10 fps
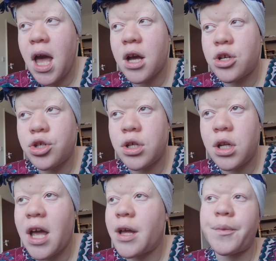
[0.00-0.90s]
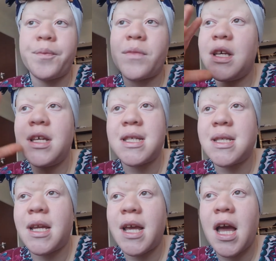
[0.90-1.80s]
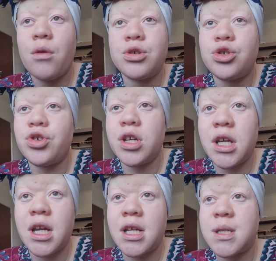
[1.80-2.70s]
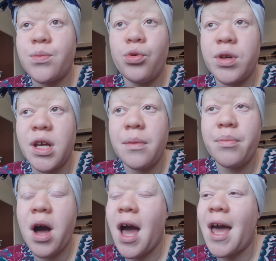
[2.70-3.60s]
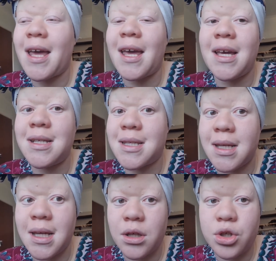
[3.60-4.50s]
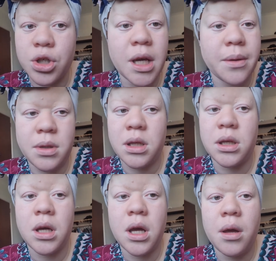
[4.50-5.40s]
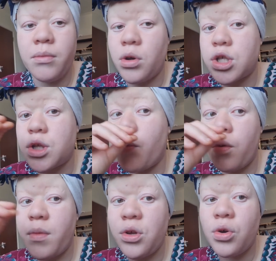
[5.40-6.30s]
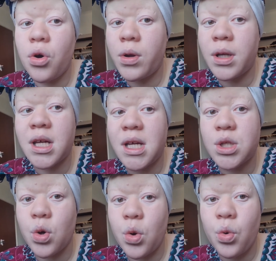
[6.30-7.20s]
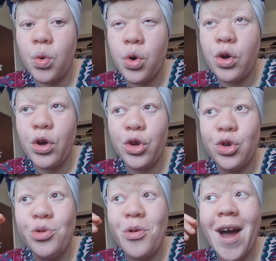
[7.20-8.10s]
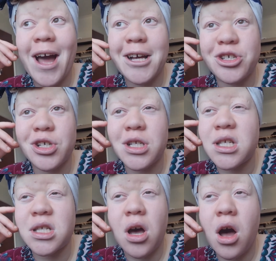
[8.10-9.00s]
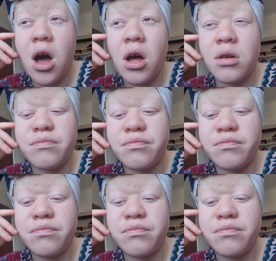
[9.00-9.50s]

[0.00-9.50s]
actually, like, yesterday I was drinking and smoking, but I hated it. Do you get me? Because the moment you go on keto, you actually stop